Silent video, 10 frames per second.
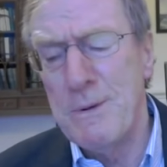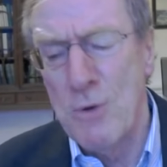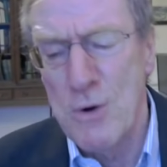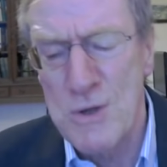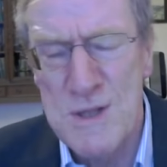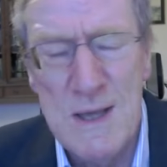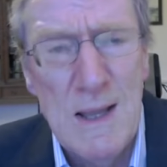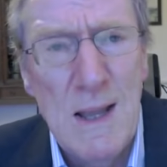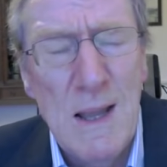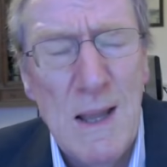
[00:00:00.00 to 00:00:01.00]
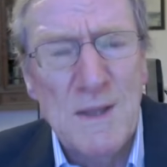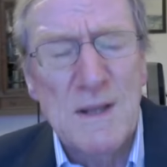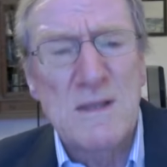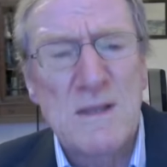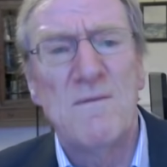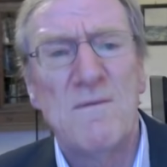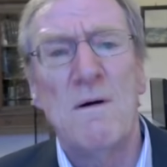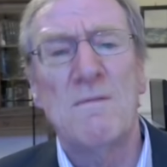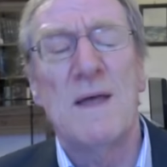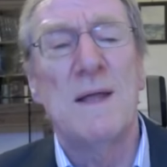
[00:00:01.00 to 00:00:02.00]
bureaucracy that is
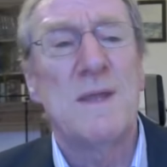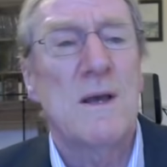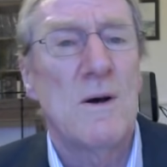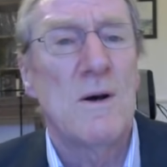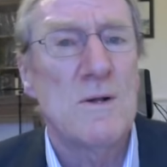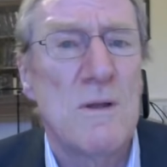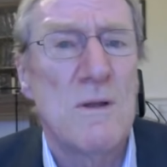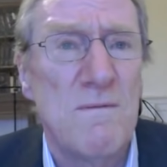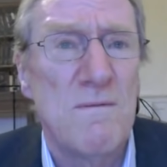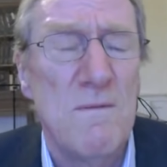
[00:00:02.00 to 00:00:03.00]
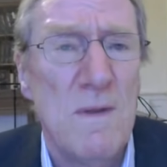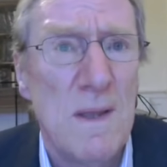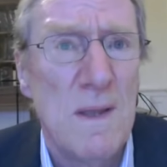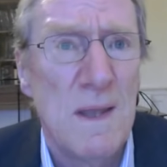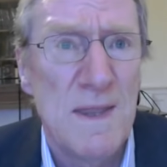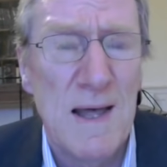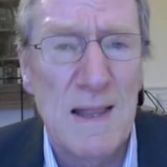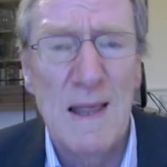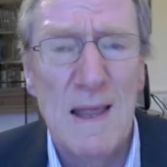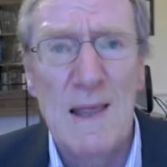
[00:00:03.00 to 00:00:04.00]
involved and the cost of
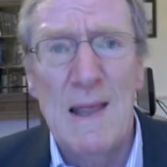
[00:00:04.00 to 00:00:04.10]
that.